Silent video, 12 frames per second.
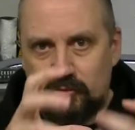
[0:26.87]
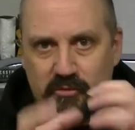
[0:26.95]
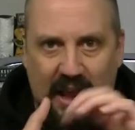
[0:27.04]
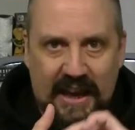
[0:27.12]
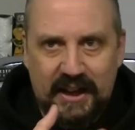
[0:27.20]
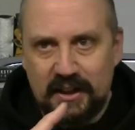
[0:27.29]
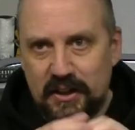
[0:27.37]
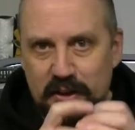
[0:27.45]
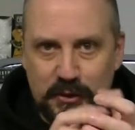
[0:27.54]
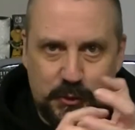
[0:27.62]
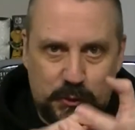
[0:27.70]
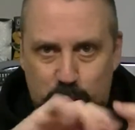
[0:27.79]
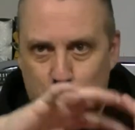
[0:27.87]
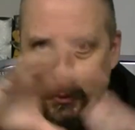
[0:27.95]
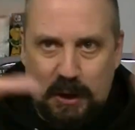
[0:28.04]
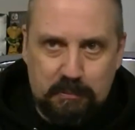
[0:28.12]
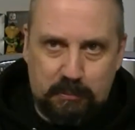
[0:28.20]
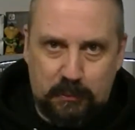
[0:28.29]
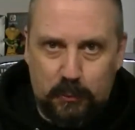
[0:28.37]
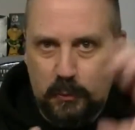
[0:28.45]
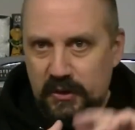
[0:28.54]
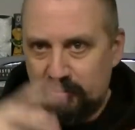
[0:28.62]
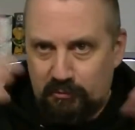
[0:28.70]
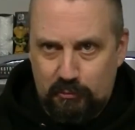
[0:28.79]
tangled web
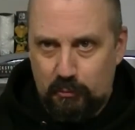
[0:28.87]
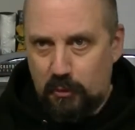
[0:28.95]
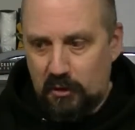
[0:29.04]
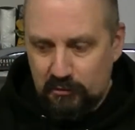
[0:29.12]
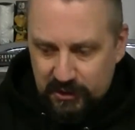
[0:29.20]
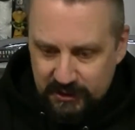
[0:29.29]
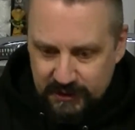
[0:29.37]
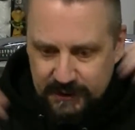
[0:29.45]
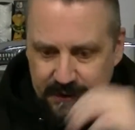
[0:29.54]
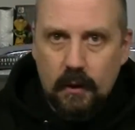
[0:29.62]
we've woven,